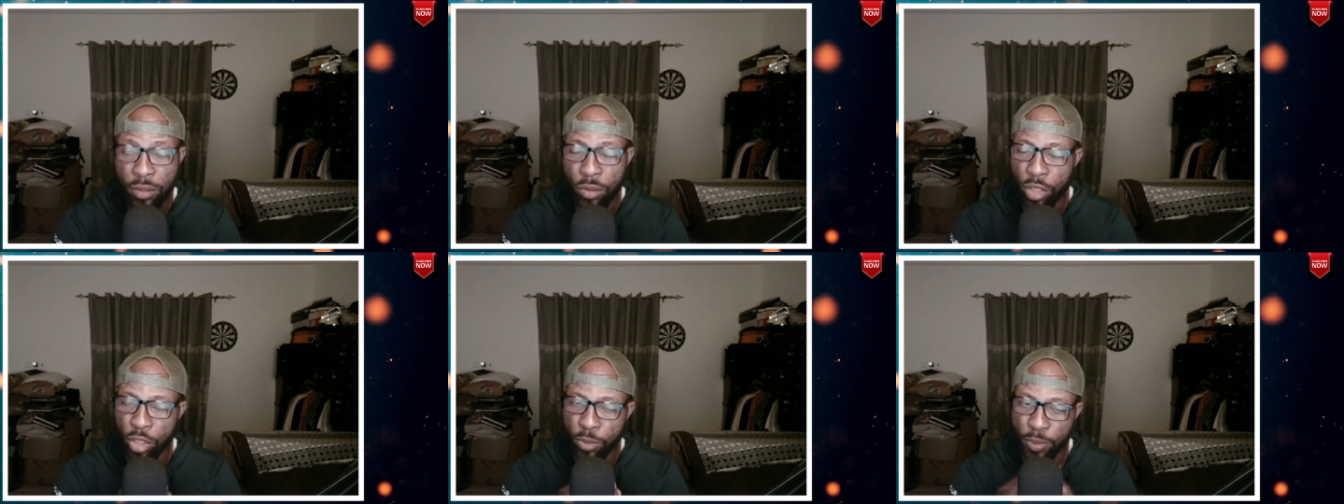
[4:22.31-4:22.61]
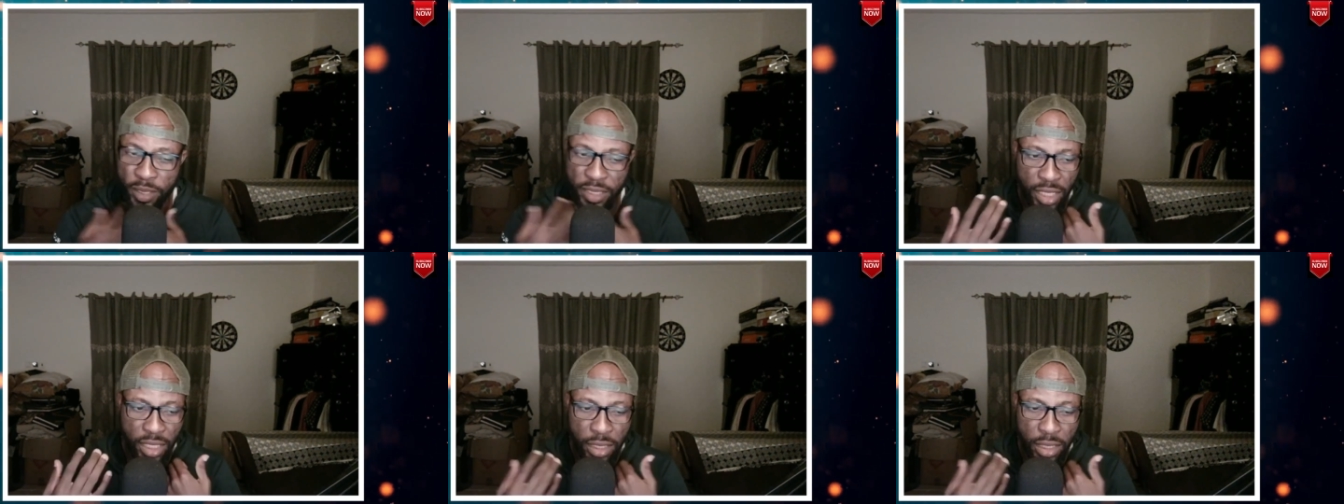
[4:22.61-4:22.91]
You know,
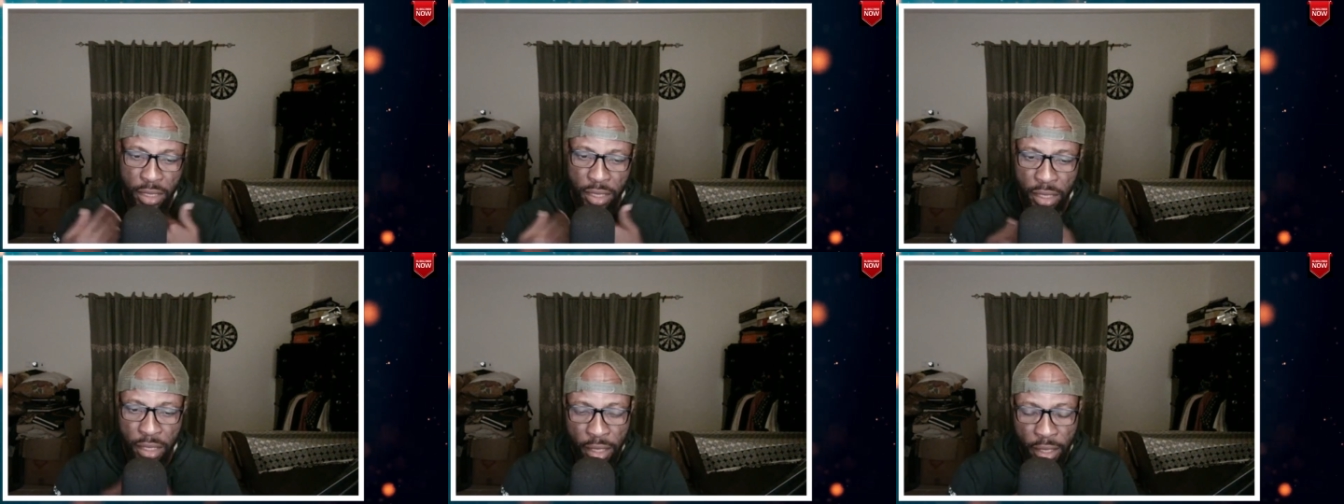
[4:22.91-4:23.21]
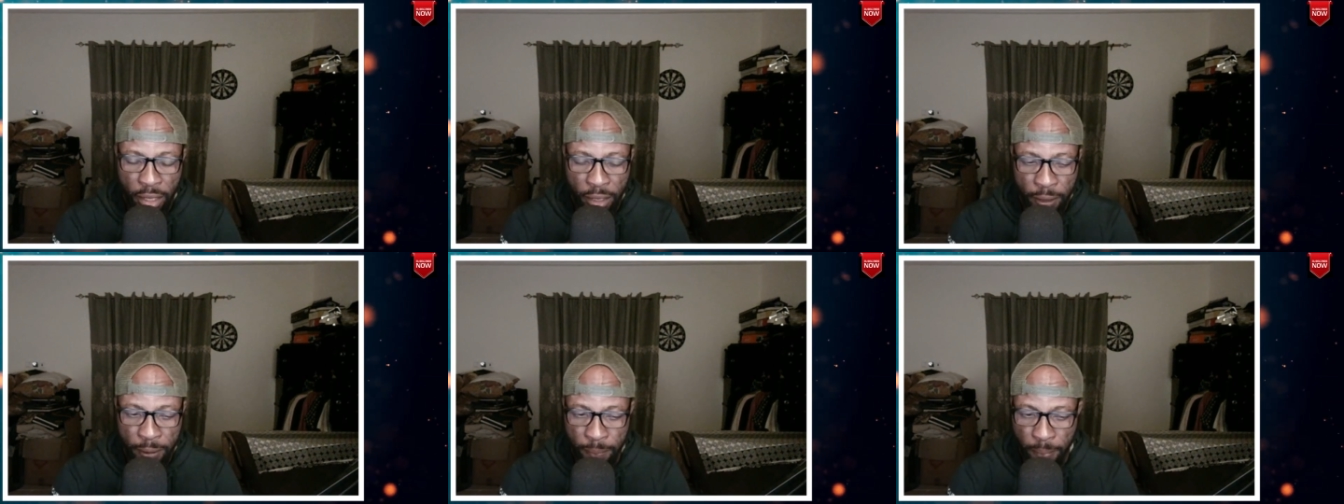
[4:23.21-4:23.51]
especially
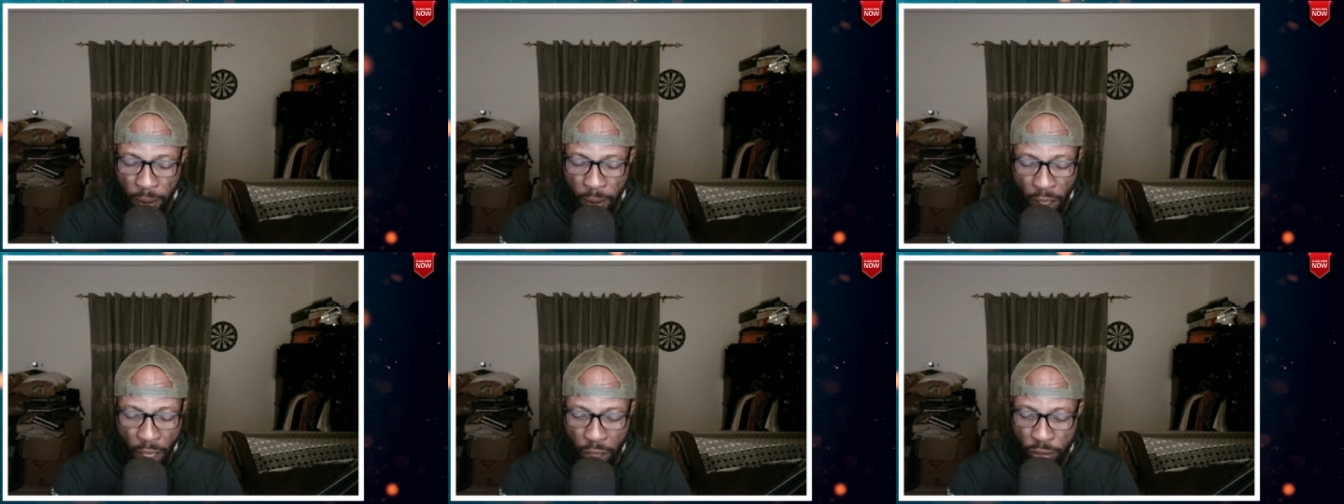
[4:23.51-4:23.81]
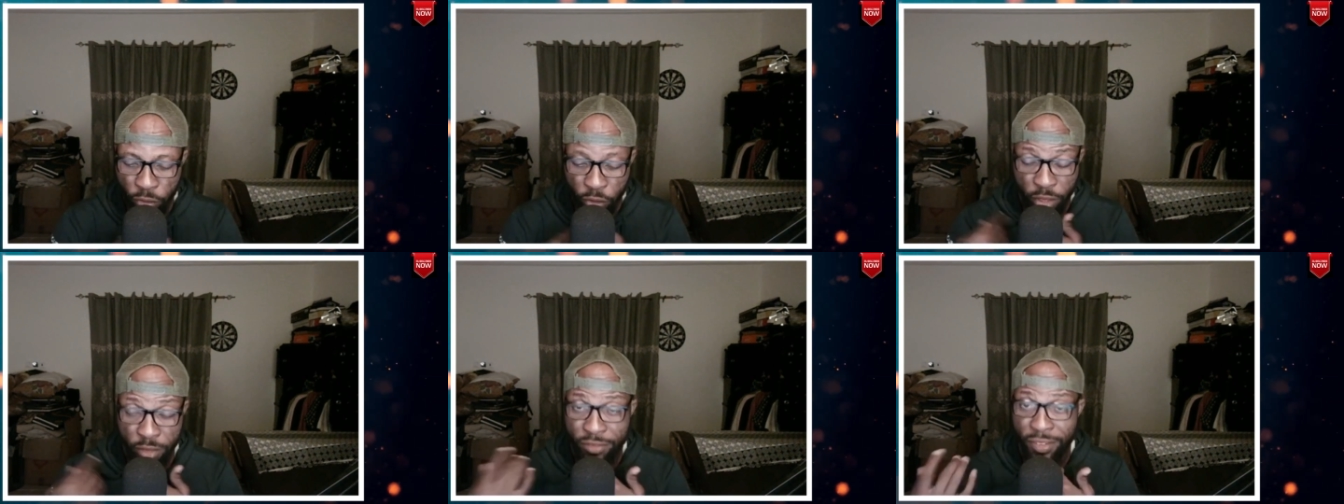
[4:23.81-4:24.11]
uh,
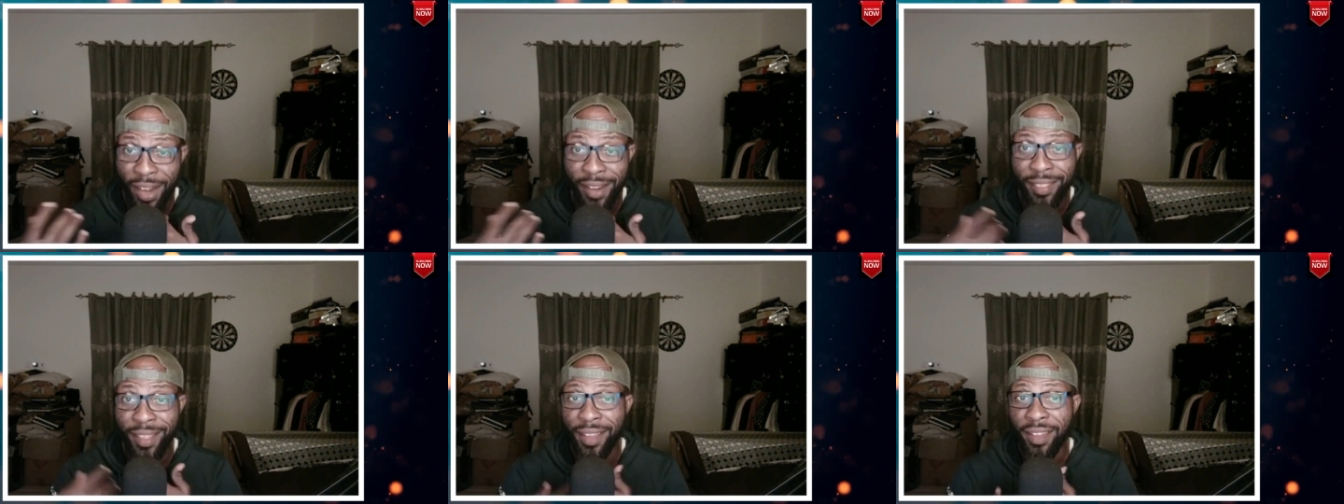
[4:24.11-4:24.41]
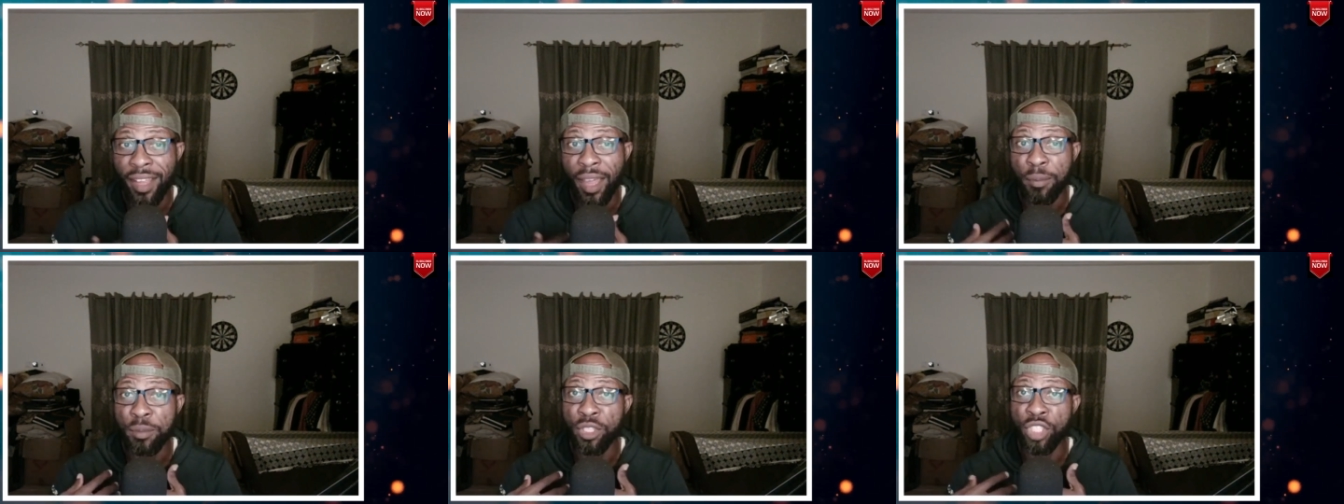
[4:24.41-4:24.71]
for the fact
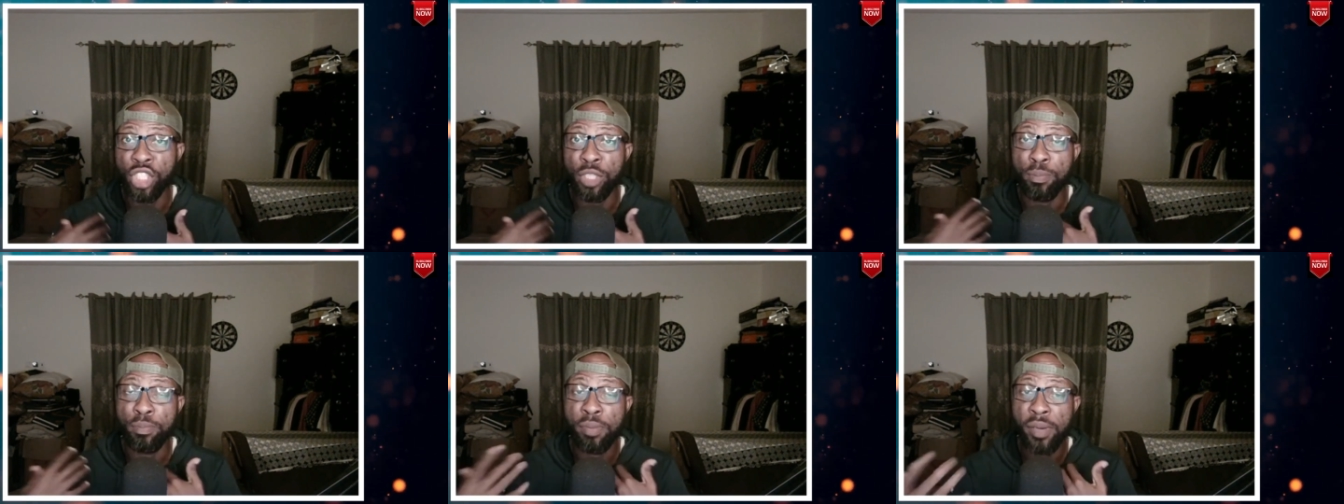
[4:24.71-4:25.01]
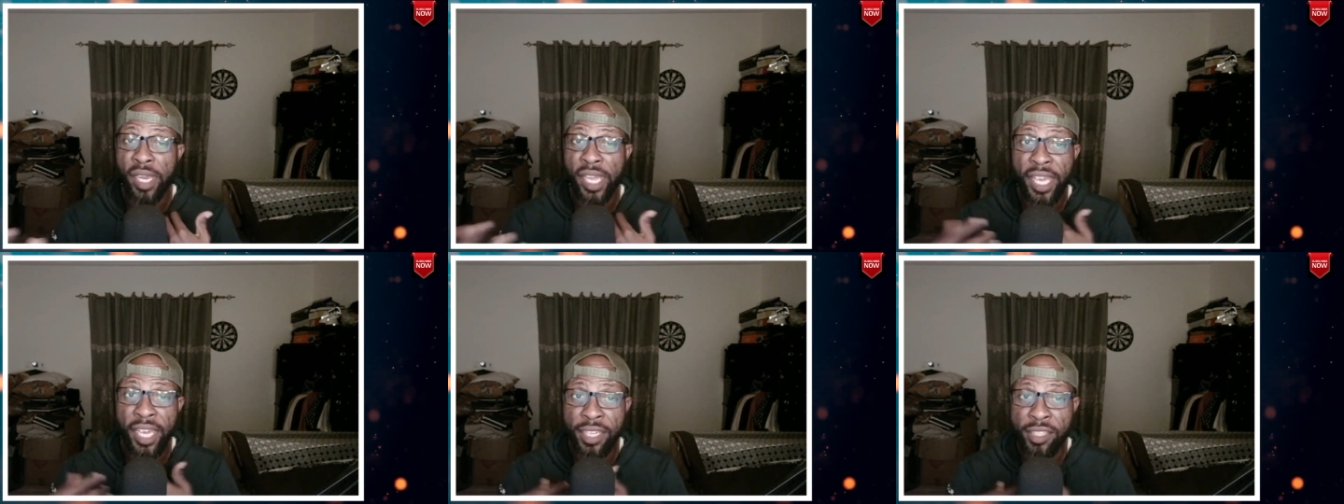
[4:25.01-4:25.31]
that I mean she
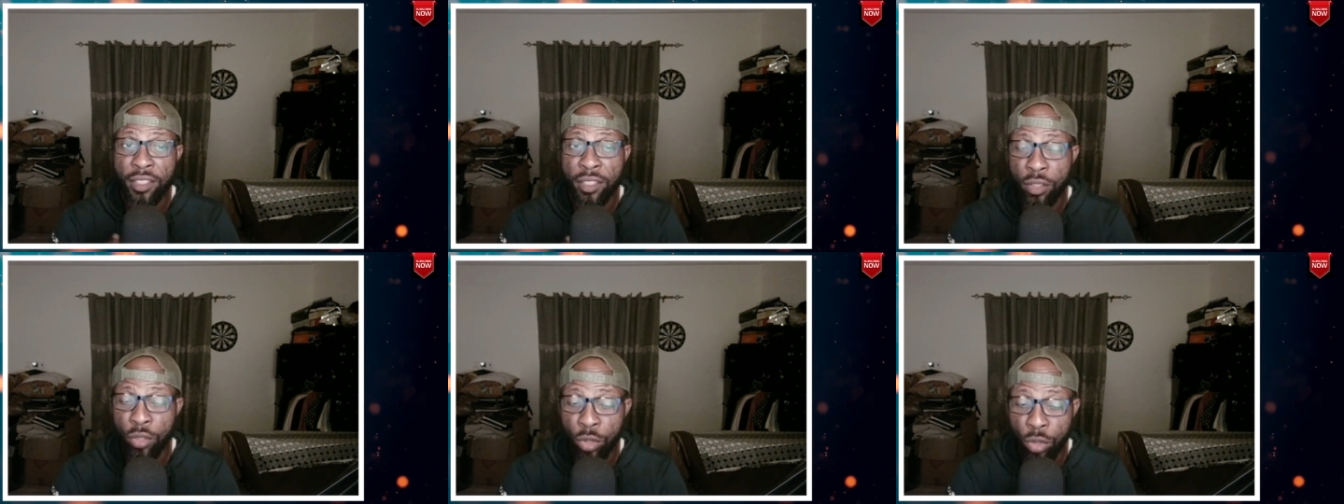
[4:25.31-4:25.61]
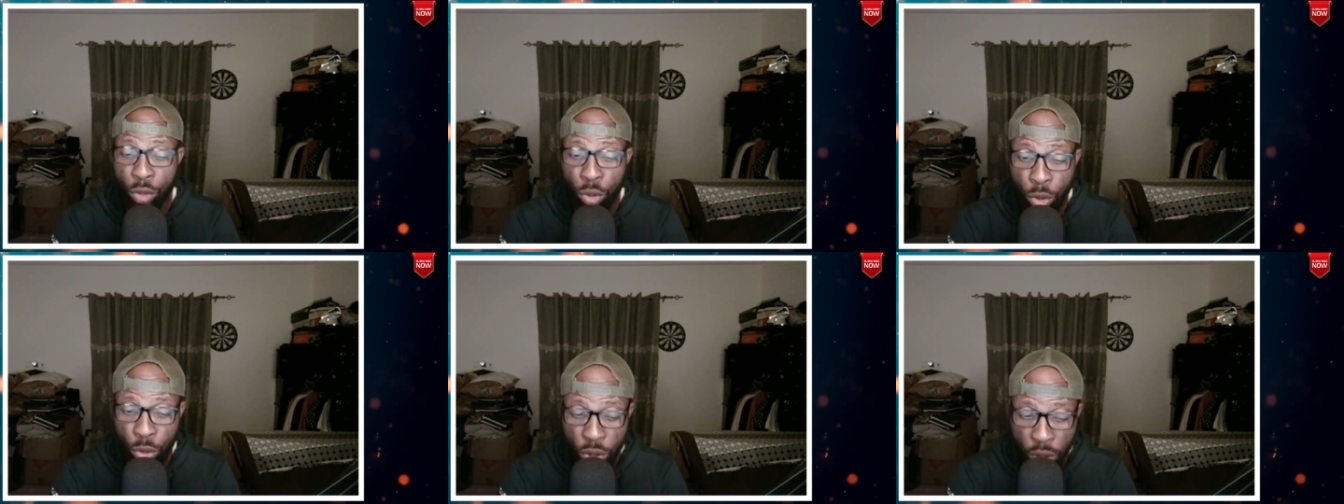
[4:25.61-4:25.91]
plays you know
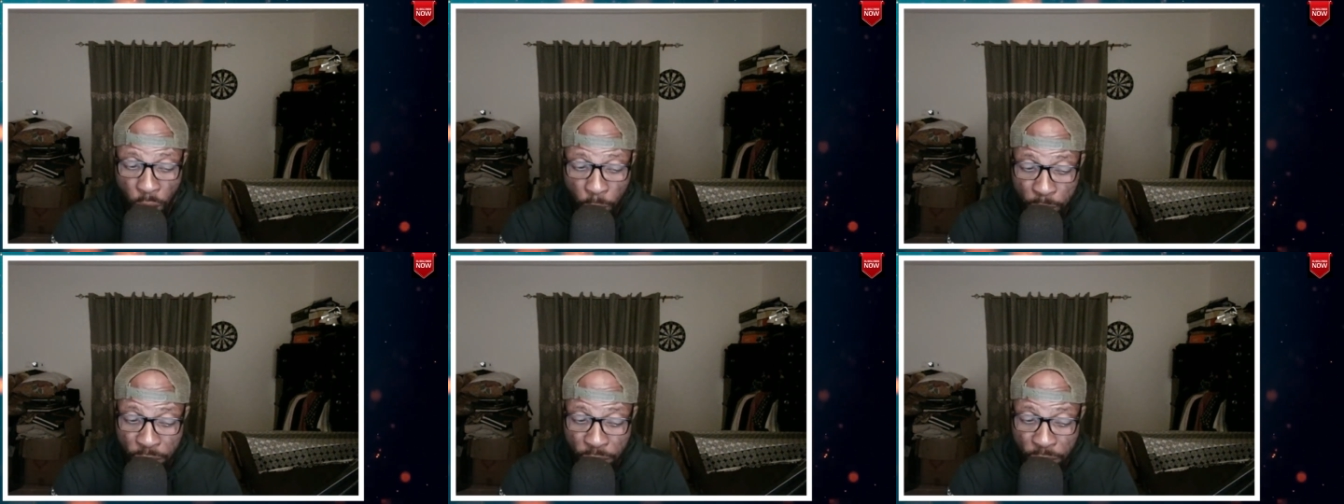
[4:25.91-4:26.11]
those uh,